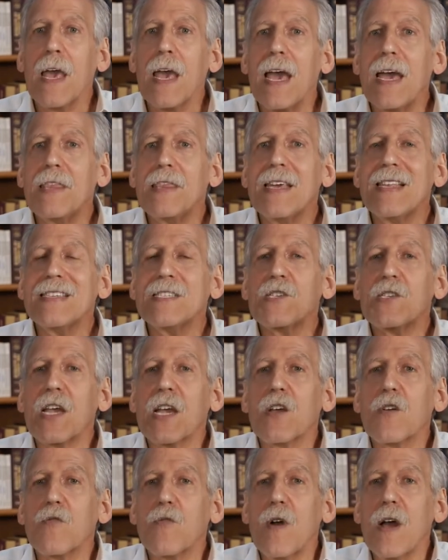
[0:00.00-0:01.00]
And then in
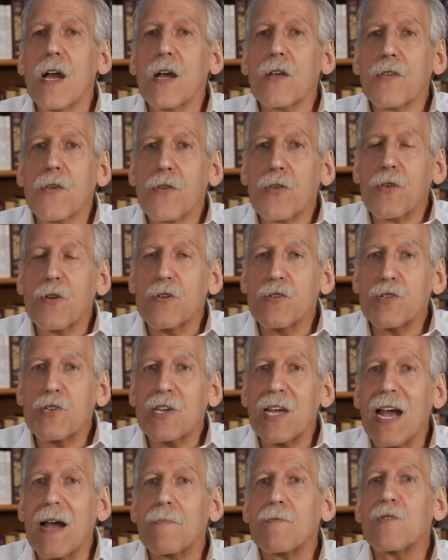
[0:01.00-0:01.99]
Zechariah, the third
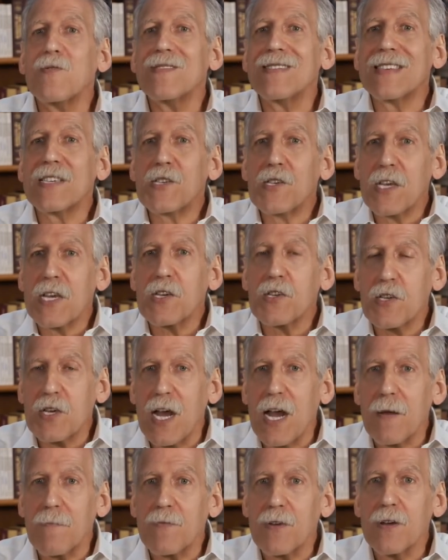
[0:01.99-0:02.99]
chapter and the sixth
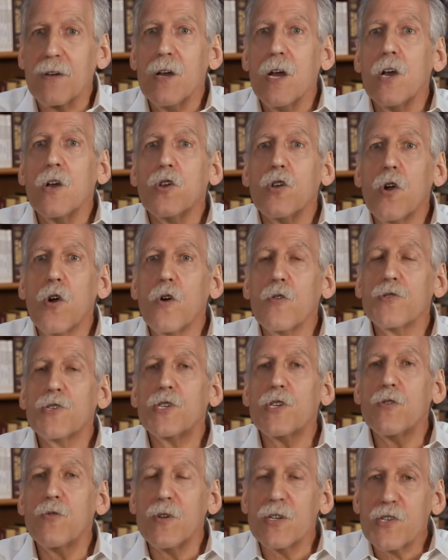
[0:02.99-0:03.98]
chapter,
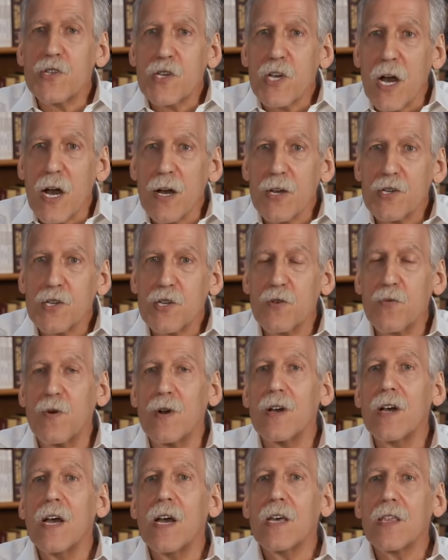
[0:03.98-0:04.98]
Yehoshua,
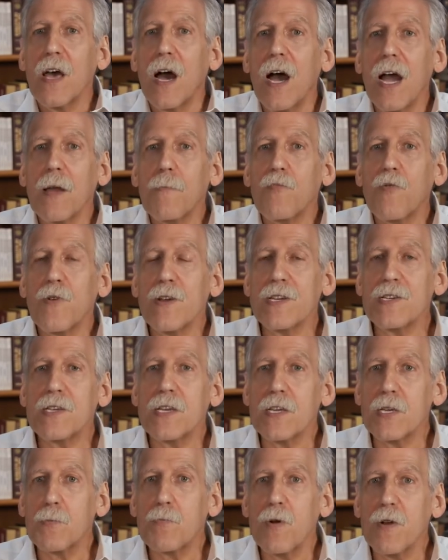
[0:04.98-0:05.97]
Joshua, the high
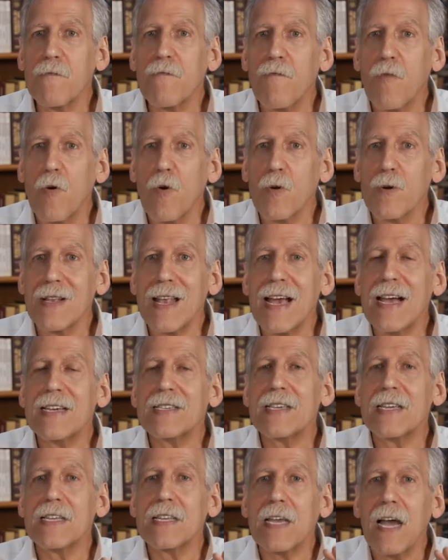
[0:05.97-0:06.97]
priest, is put forward
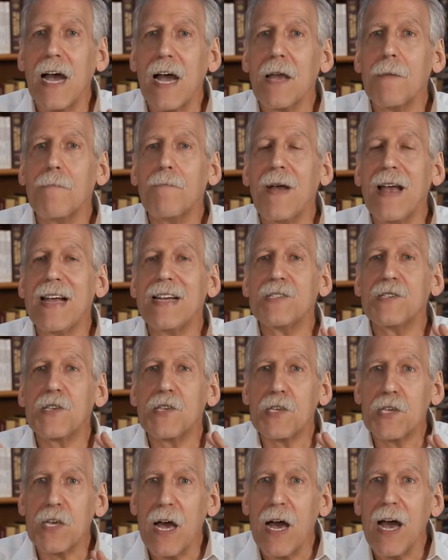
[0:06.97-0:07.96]
as a type and
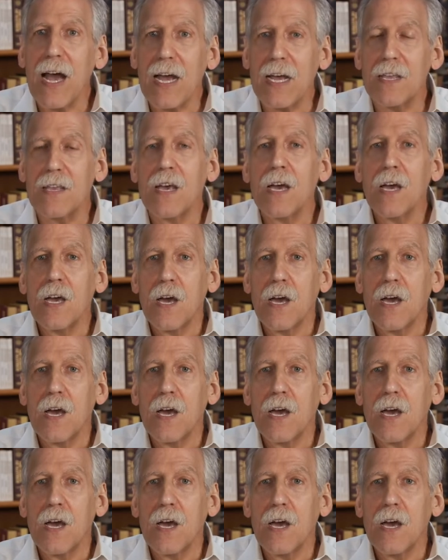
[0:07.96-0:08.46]
sign